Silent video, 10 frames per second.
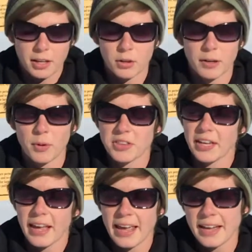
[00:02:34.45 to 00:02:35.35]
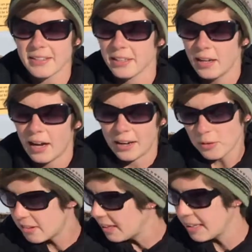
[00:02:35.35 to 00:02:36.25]
Look at what they ate. I
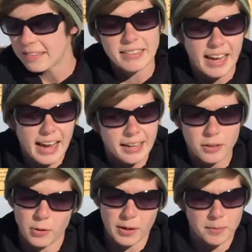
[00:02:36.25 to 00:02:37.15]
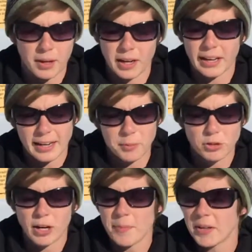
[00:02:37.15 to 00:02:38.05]
don't see any scat or animal
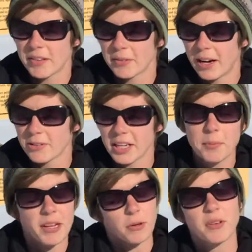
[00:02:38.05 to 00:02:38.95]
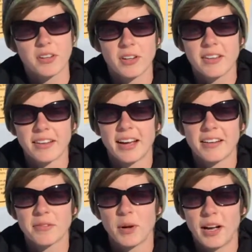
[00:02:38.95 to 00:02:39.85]
droppings around here, but that's always a good sign
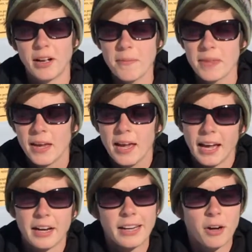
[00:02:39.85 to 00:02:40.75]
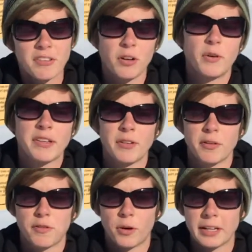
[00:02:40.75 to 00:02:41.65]
as well. And I also always
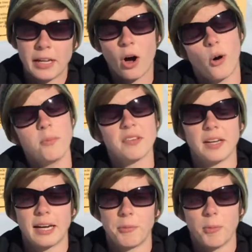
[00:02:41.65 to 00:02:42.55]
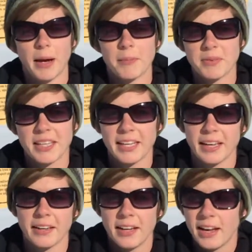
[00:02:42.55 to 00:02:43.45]
look for any homes an animal might be in.
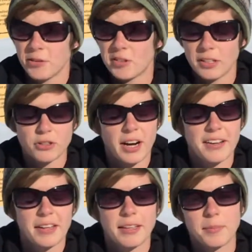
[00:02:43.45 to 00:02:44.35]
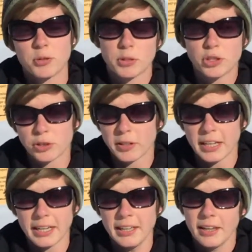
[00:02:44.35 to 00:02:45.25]
You see tracks that lead up to a
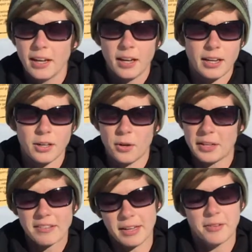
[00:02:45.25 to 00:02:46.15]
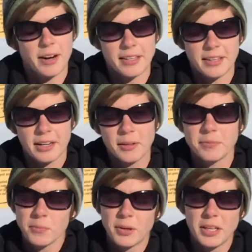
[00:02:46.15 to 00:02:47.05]
tree, and they just end right there.
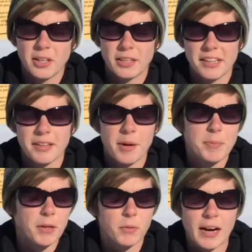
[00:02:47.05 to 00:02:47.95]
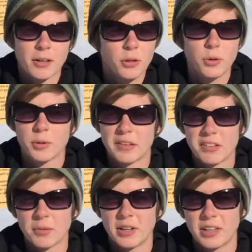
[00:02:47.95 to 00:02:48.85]
Pretty good guess that might be a raccoon or a
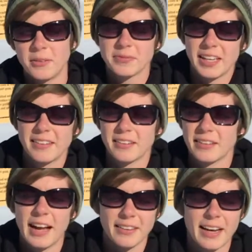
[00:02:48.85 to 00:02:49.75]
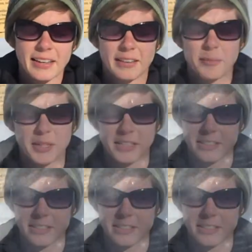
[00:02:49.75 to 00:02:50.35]
squirrel, and not likely to be a